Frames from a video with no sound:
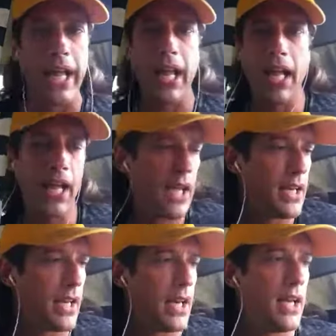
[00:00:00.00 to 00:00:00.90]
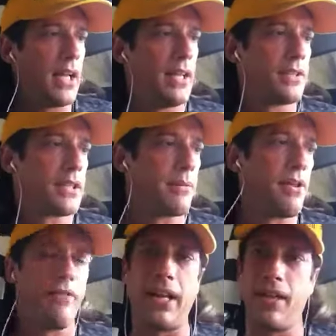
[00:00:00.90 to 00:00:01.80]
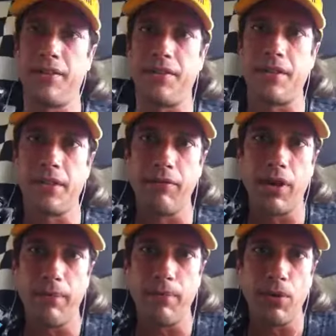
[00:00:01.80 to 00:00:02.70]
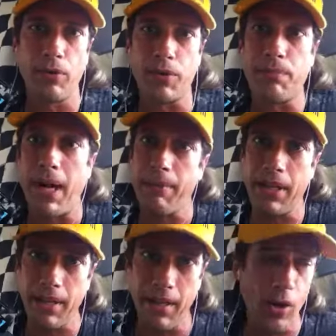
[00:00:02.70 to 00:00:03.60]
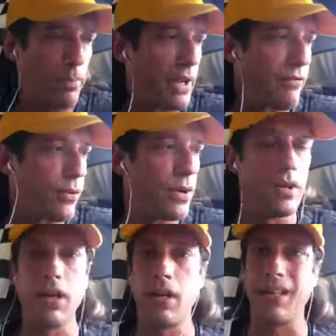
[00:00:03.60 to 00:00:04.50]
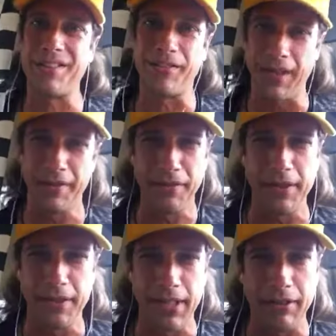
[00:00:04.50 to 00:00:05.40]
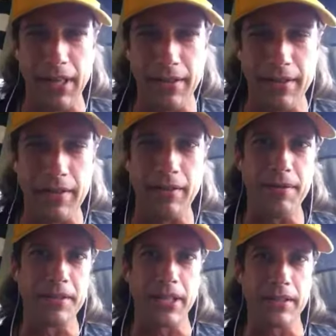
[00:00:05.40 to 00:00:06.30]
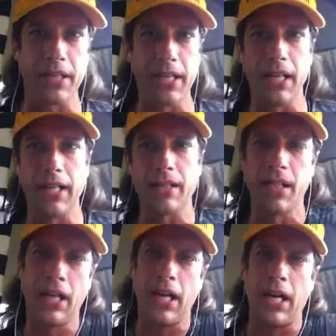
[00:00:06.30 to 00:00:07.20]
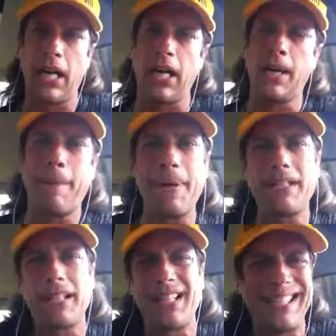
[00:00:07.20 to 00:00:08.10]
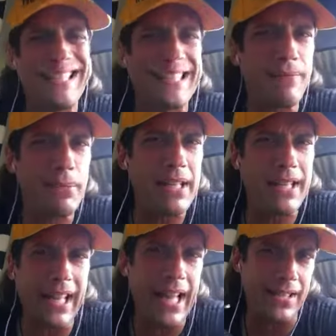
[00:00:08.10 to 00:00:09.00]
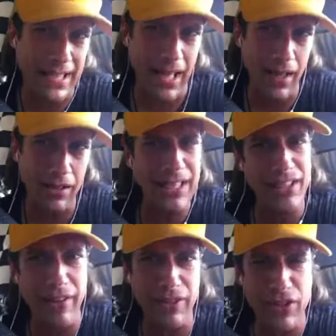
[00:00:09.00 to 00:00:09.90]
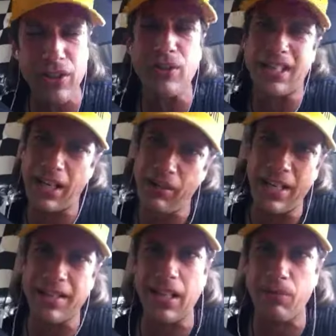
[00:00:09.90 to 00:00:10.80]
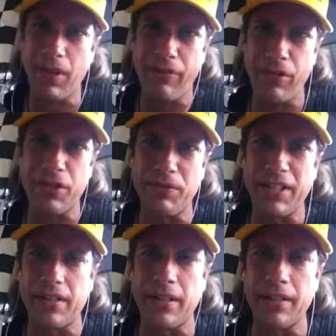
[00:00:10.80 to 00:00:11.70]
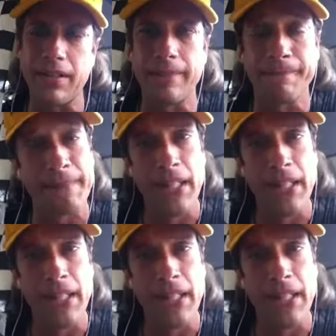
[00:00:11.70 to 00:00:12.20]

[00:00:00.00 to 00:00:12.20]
and uh, and some of the fans, and certainly Robin Miller was probably hoping for uh, lots of controversy and crashes and all those things that he likes. Uh, but uh, didn't seem to be the case. Now, E J Viso kind of crashed out in one of the first restarts, and